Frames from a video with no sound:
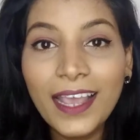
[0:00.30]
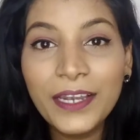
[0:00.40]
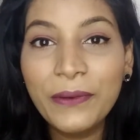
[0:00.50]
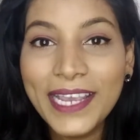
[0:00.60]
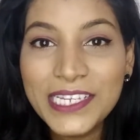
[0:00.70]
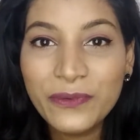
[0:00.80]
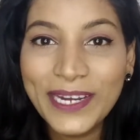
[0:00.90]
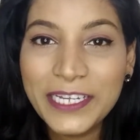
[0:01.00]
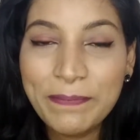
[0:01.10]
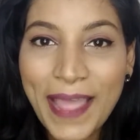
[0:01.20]
hello guys
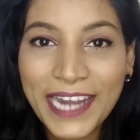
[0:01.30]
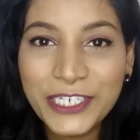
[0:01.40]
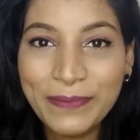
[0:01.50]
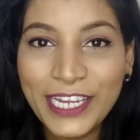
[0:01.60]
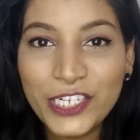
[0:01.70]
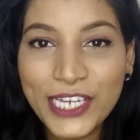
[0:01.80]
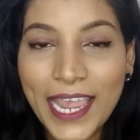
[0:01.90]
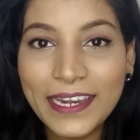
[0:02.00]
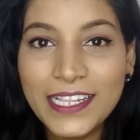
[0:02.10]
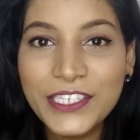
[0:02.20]
welcome back to my
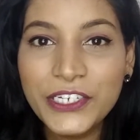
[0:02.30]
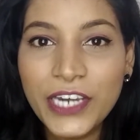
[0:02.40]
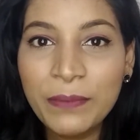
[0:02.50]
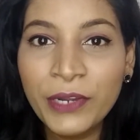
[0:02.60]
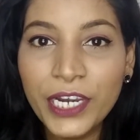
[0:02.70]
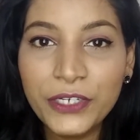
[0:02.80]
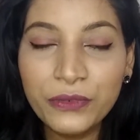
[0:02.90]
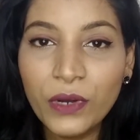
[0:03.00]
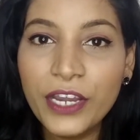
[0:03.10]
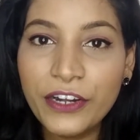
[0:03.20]
channel so today i'm gonna
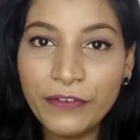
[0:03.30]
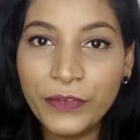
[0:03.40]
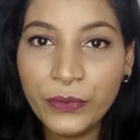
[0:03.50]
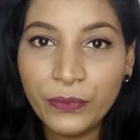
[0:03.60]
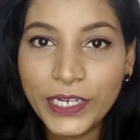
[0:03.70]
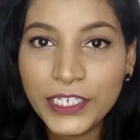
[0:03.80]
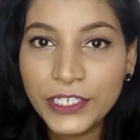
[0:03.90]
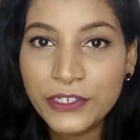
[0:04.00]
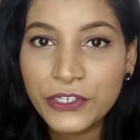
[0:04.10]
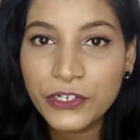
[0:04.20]
do a review
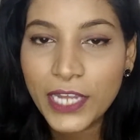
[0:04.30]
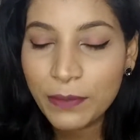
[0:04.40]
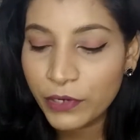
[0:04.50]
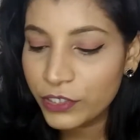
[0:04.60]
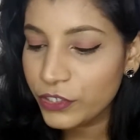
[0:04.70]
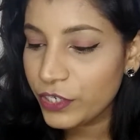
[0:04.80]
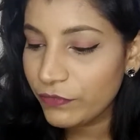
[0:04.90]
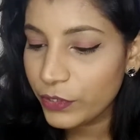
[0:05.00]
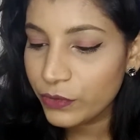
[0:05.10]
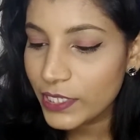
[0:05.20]
video so today i'm going to
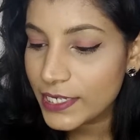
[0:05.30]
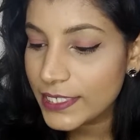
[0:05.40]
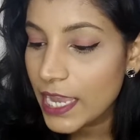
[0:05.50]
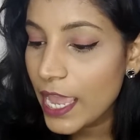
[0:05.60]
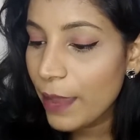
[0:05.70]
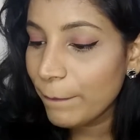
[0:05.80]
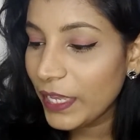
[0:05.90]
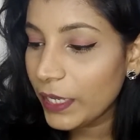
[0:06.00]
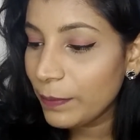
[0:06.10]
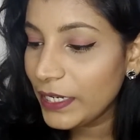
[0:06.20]
review this
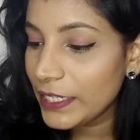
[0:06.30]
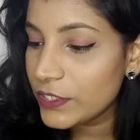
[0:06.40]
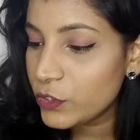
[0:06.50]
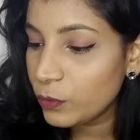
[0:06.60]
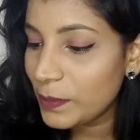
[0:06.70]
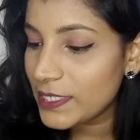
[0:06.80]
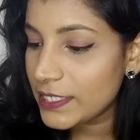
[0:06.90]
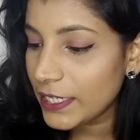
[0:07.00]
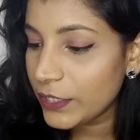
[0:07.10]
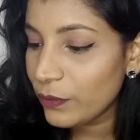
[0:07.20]
maybelline
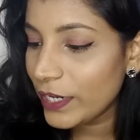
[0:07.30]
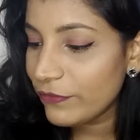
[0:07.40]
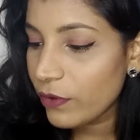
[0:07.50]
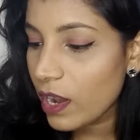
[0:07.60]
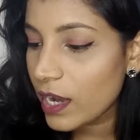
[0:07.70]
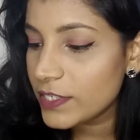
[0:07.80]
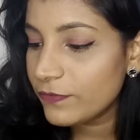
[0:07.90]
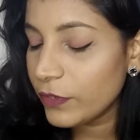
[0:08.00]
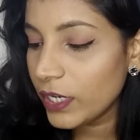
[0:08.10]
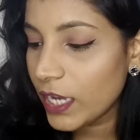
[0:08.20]
superstay 24 hours
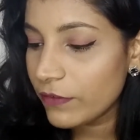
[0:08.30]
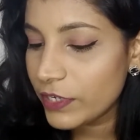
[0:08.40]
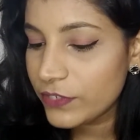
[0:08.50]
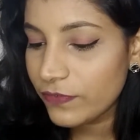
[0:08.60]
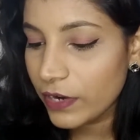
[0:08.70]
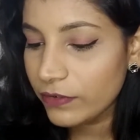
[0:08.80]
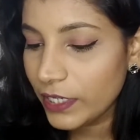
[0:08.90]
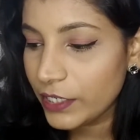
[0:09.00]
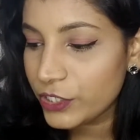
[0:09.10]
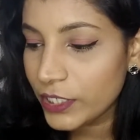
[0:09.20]
full coverage
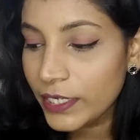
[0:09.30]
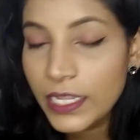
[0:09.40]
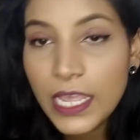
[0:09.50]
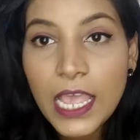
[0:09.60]
foundation